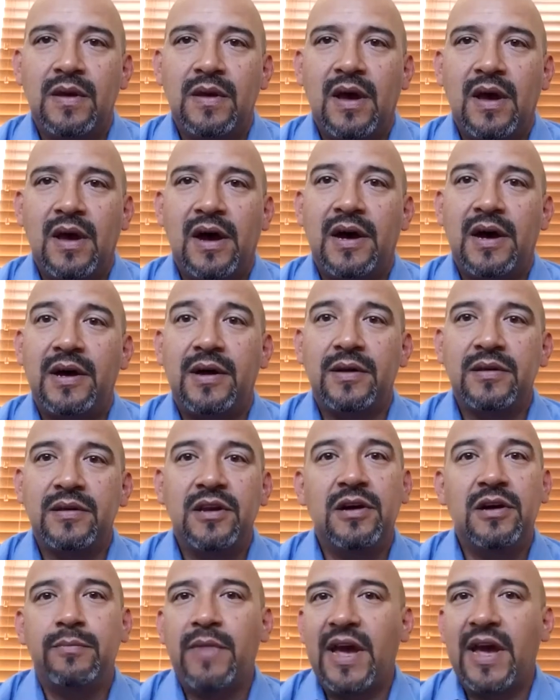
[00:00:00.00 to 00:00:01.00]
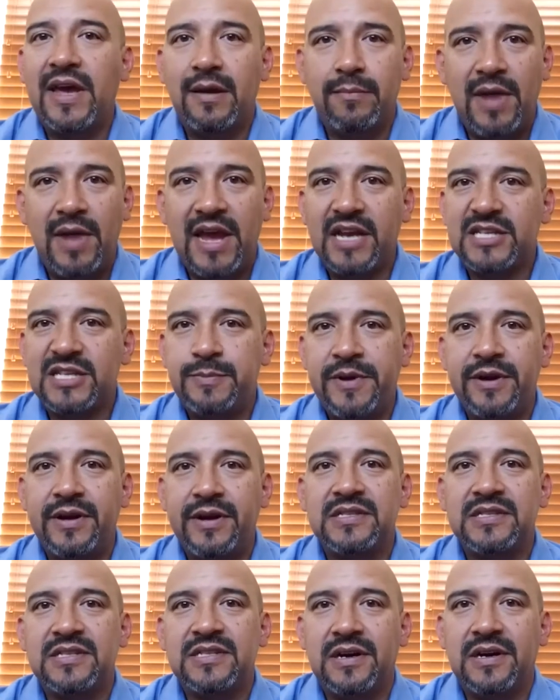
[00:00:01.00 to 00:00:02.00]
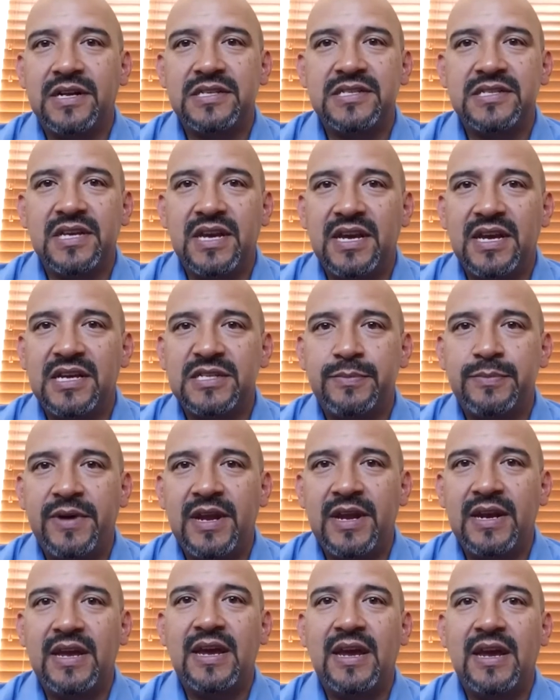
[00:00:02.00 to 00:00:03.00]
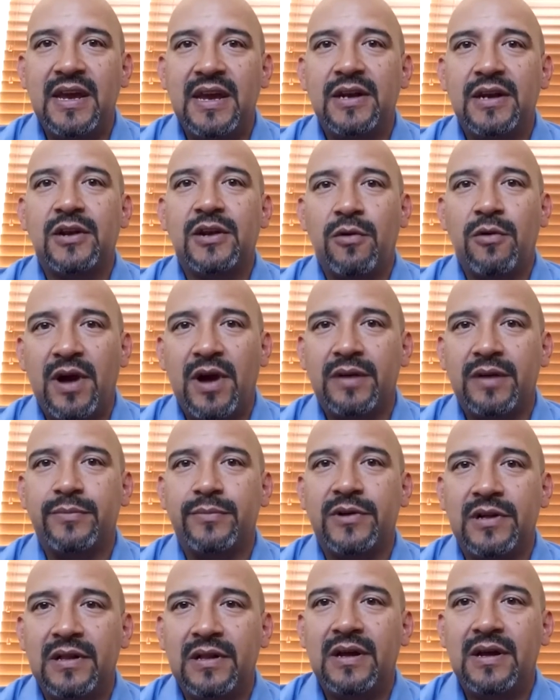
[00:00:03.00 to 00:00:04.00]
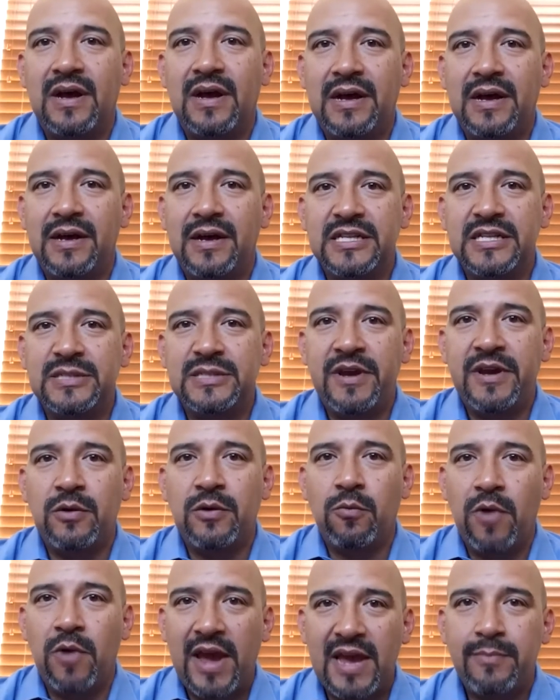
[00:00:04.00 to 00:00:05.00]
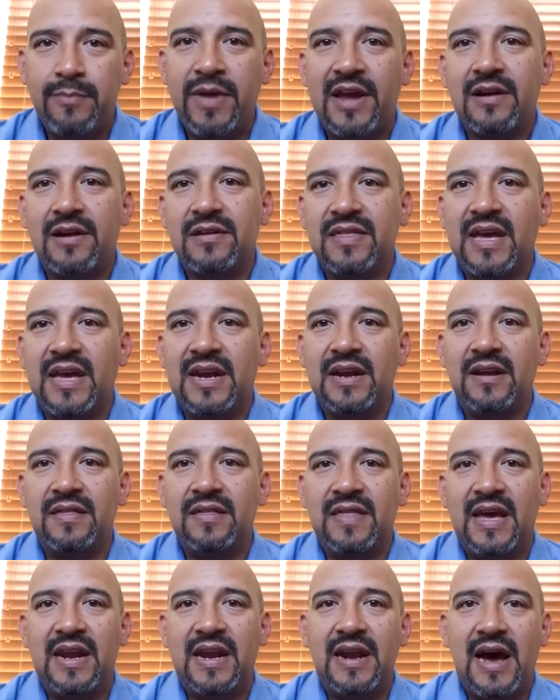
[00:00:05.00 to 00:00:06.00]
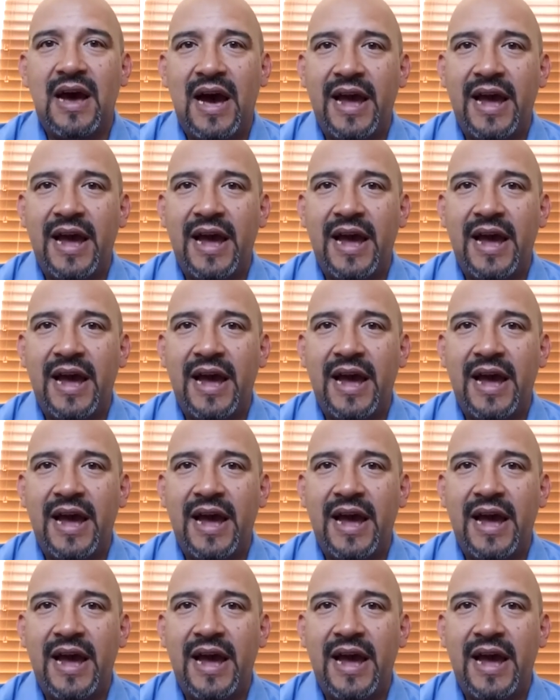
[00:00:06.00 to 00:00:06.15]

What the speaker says: My experience honestly has been incredible. It's been way better than I